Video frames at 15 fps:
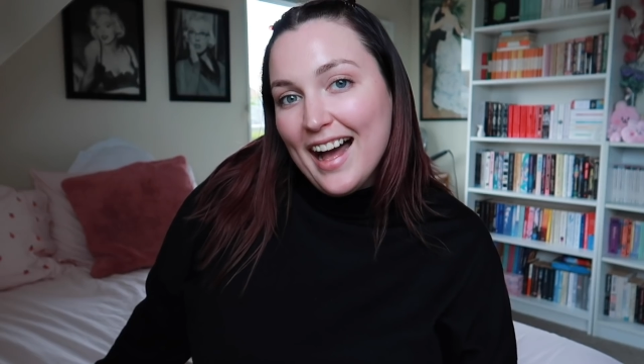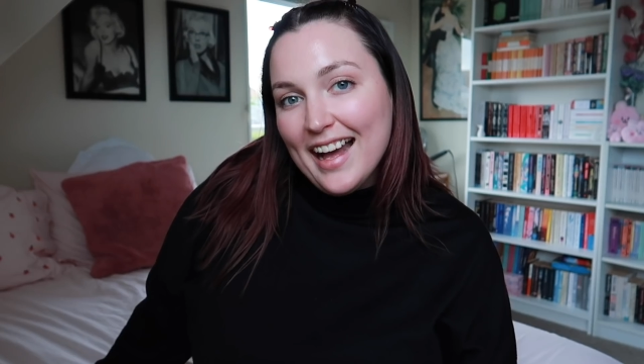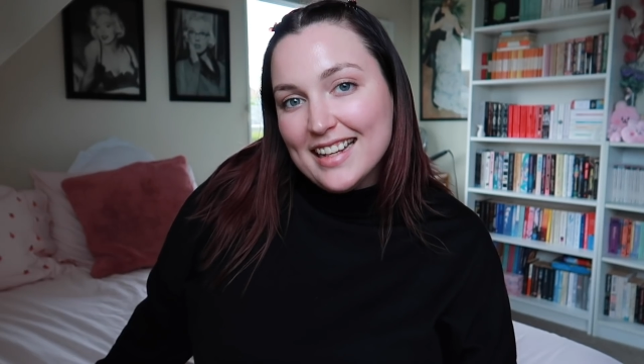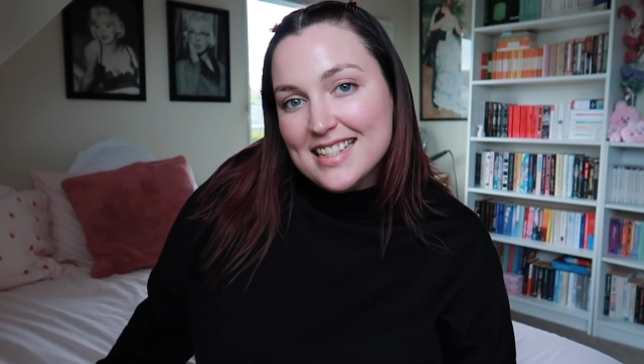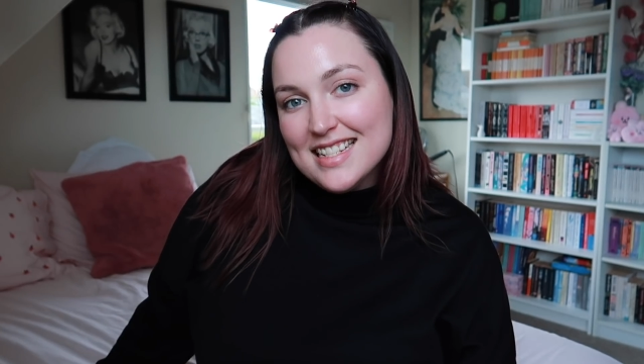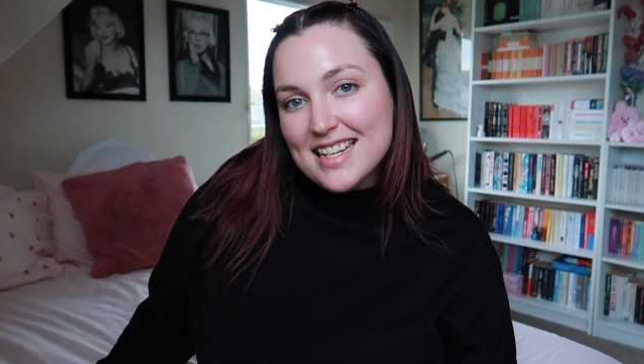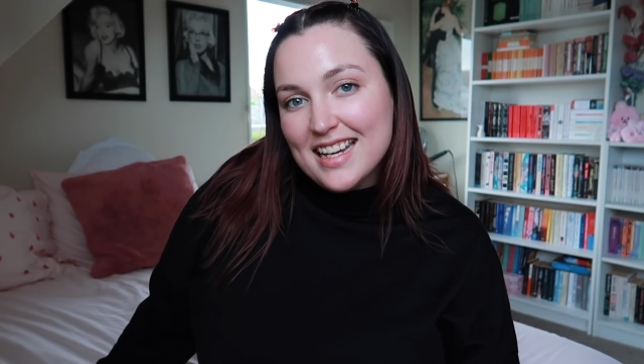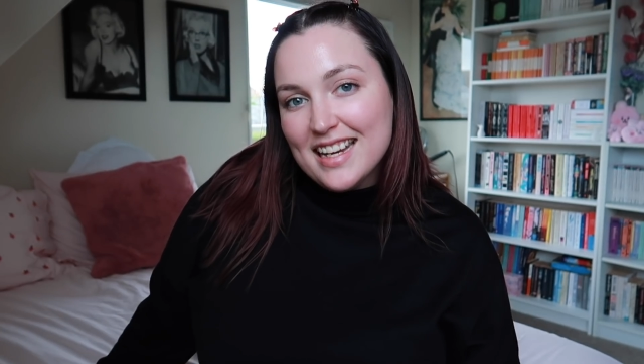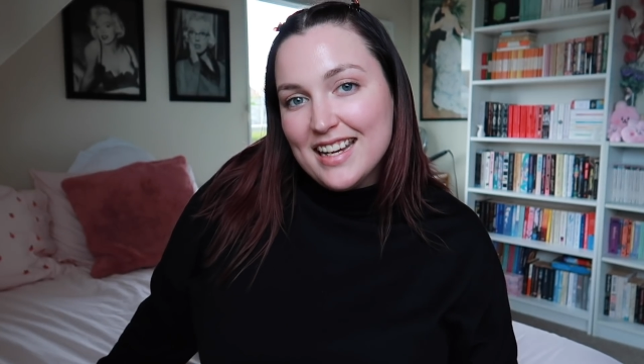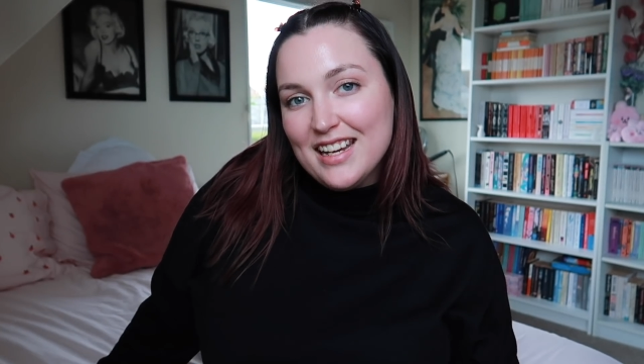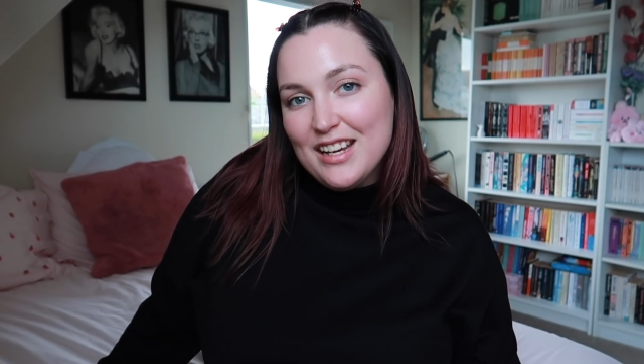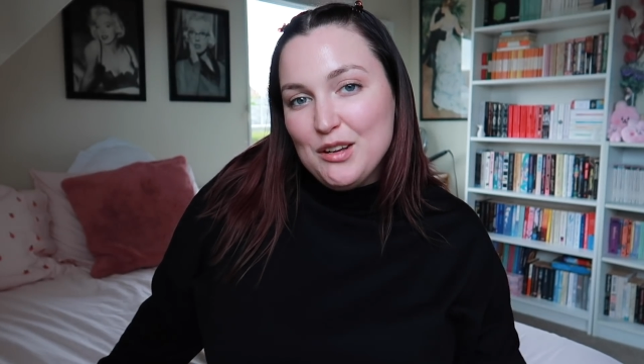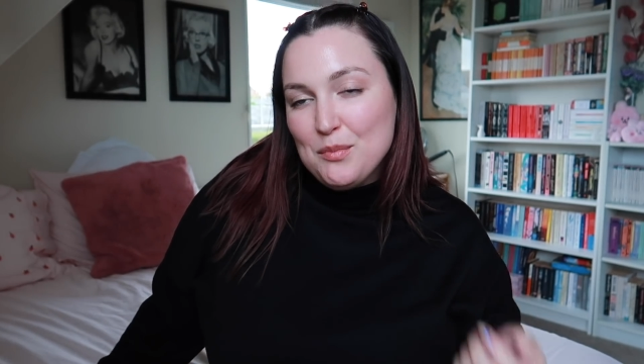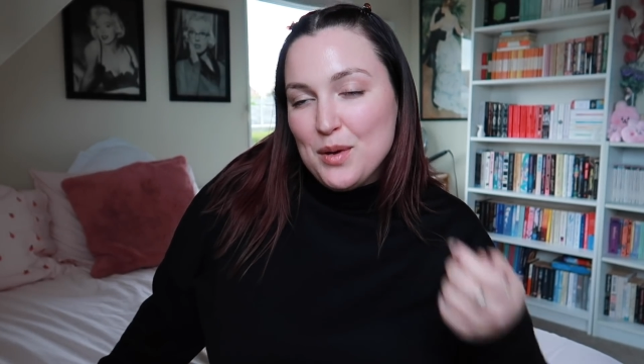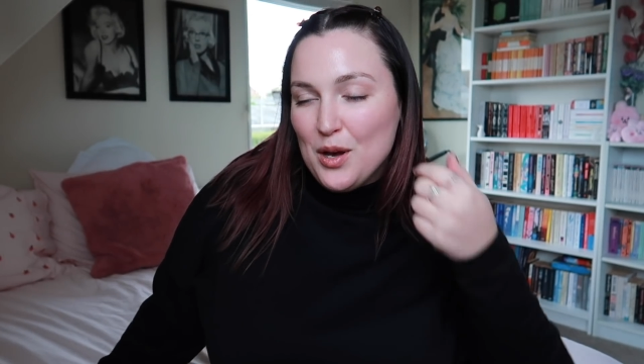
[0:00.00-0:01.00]
Hi
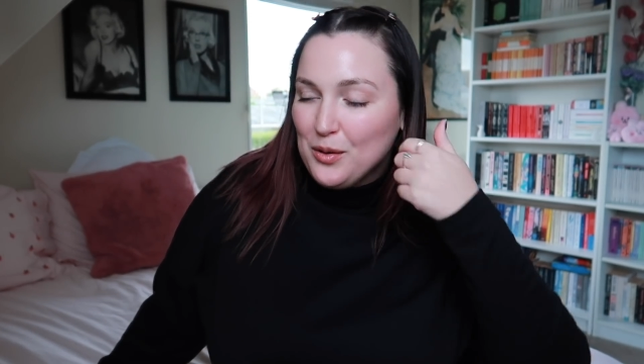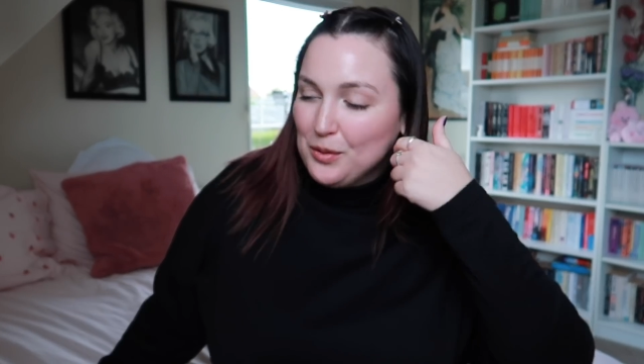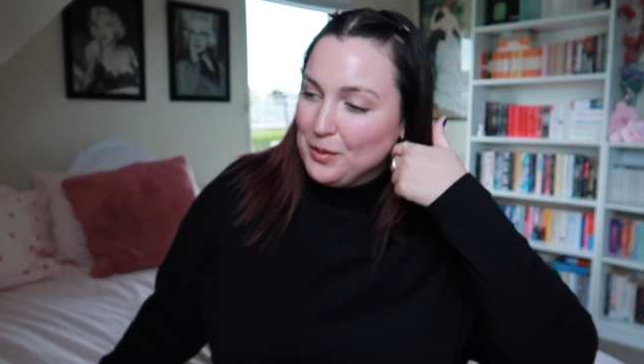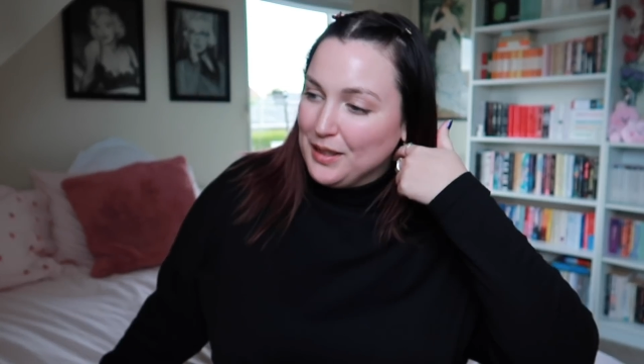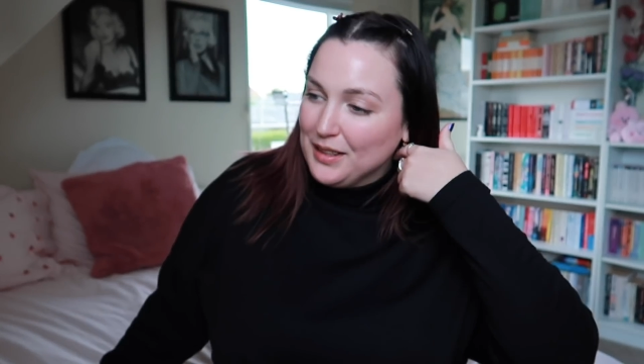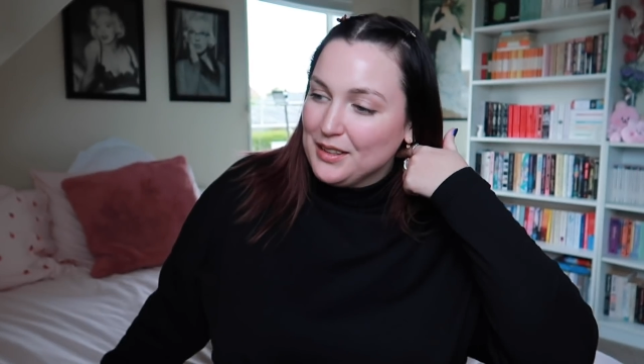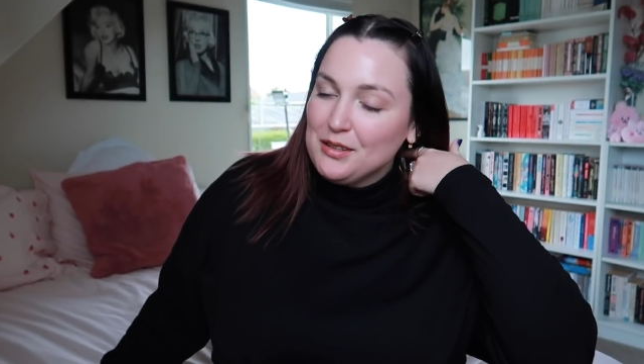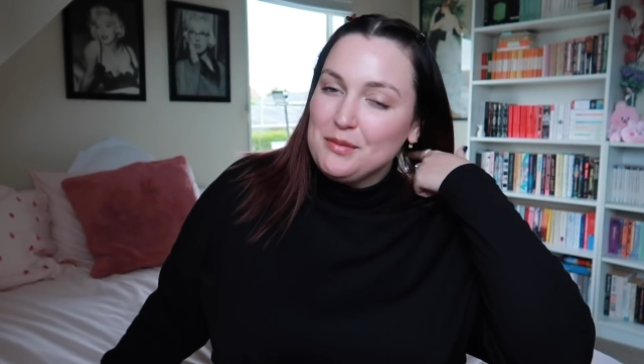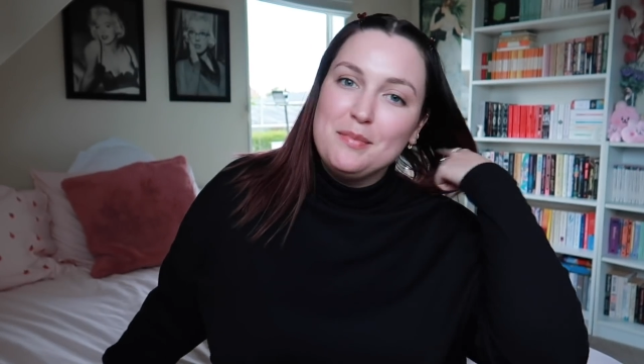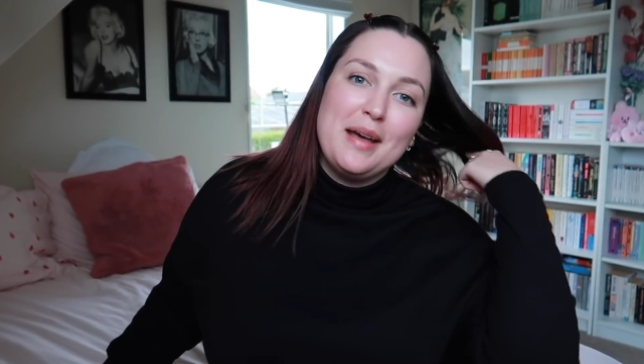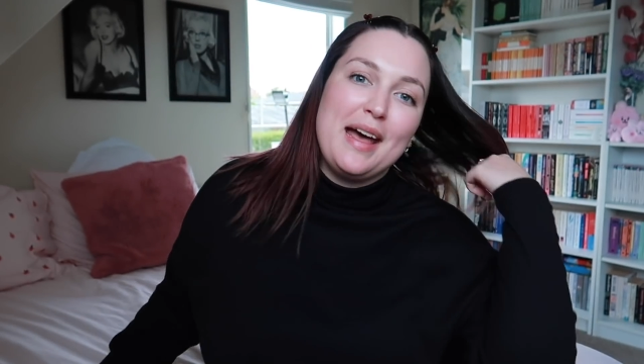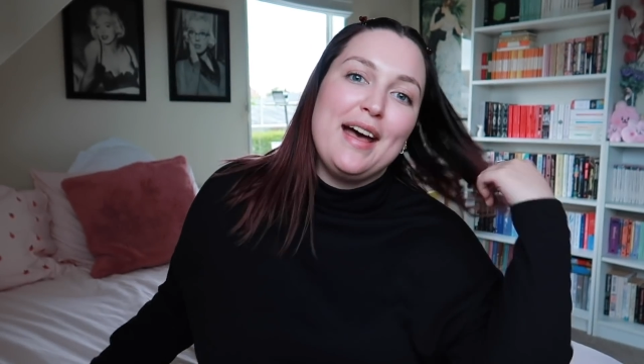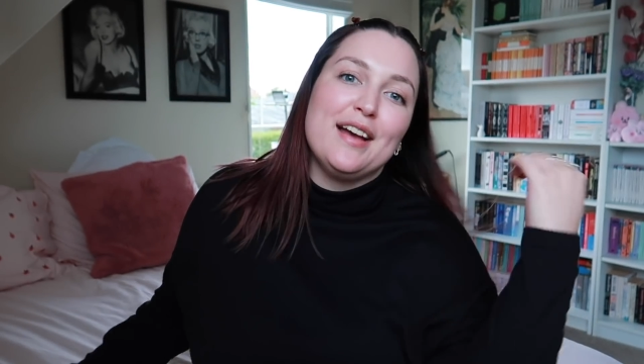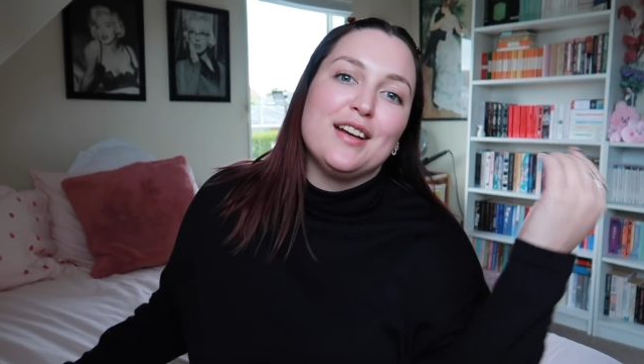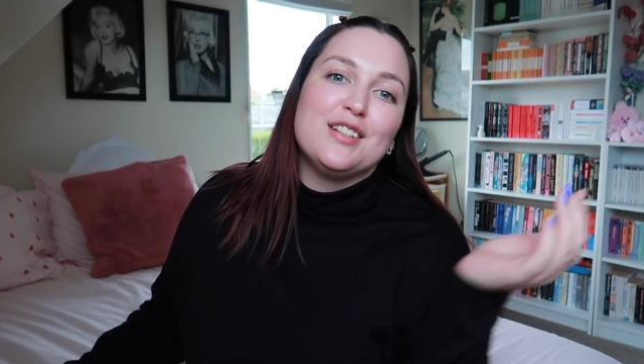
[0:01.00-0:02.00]
team, welcome
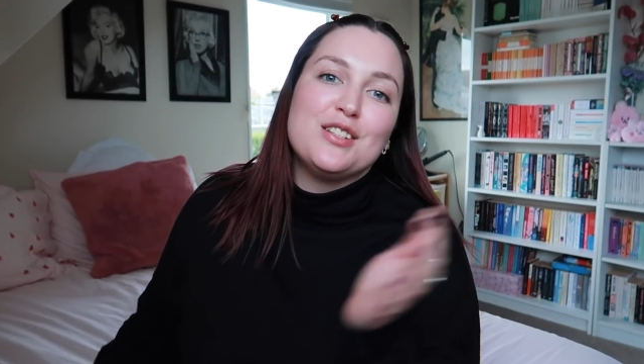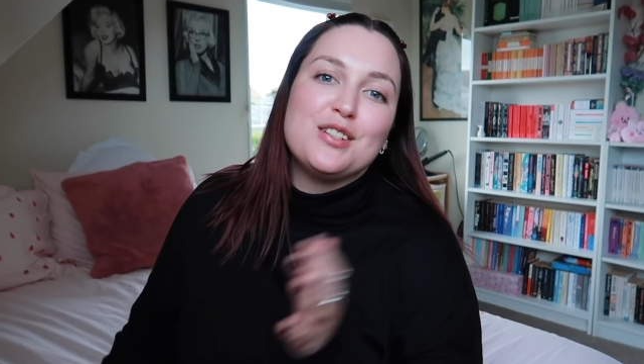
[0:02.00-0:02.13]
back